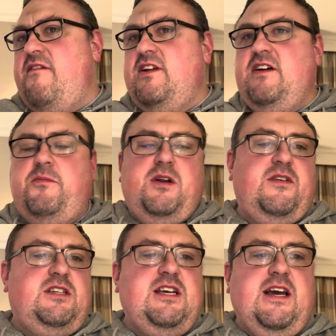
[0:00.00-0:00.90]
a little bit of a
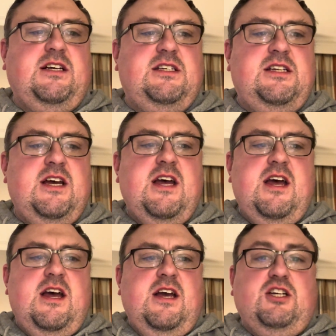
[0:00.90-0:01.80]
taste,
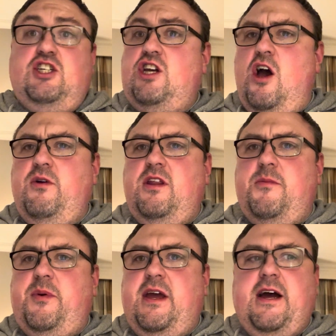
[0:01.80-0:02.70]
show you the
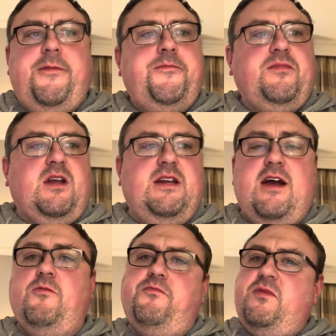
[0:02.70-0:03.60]
beer.
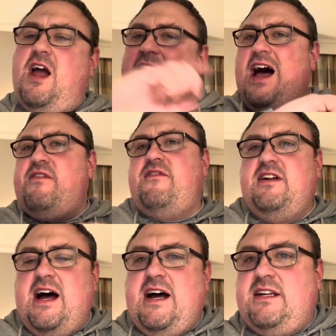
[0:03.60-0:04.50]
Now, I have
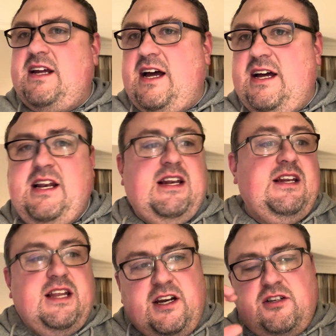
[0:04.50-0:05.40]
had a
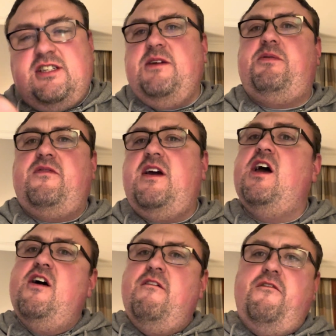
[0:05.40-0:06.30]
little sip of it
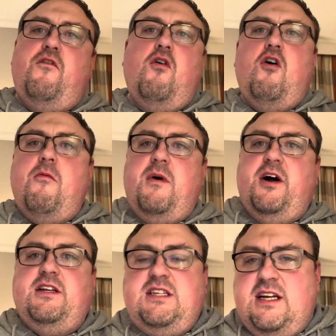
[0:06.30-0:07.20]
for
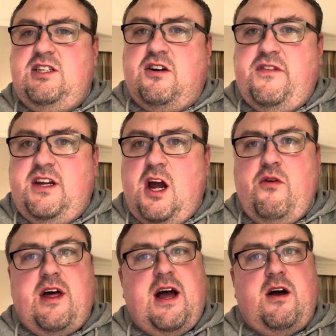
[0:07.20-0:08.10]
my TikTok video
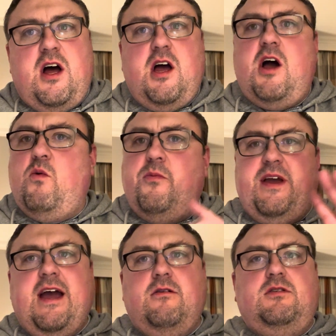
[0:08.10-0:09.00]
that will be
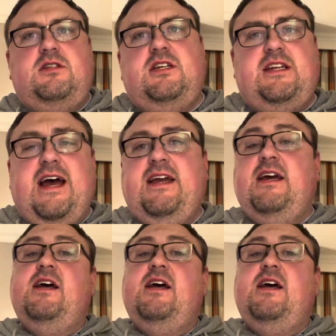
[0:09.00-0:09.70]
out today,